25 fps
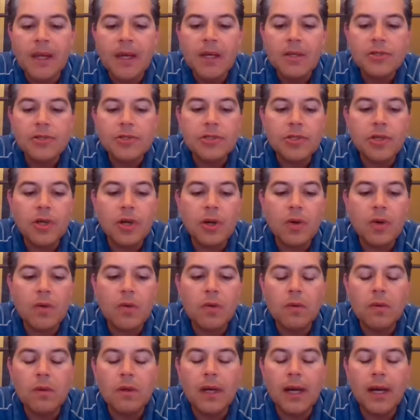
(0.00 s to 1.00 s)

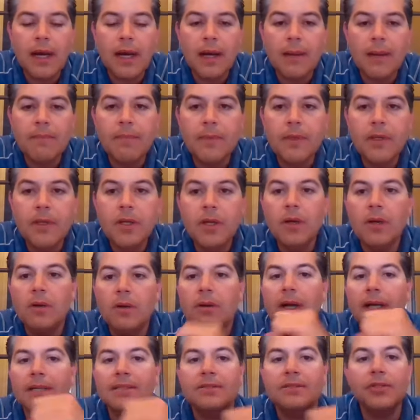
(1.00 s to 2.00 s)
so,
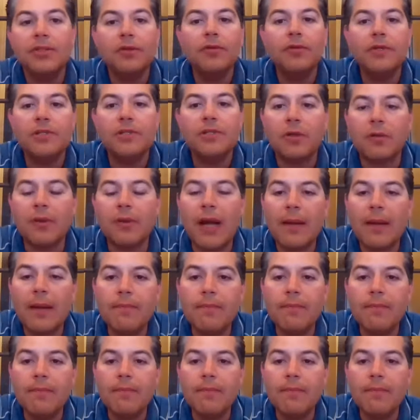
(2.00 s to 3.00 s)
as you described,
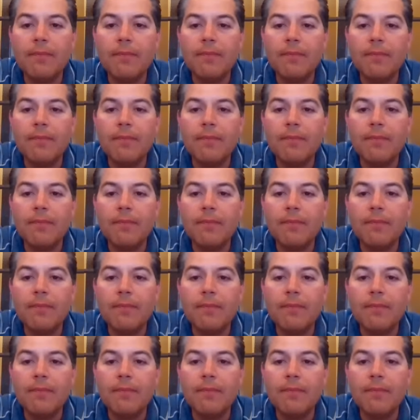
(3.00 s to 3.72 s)
there are two main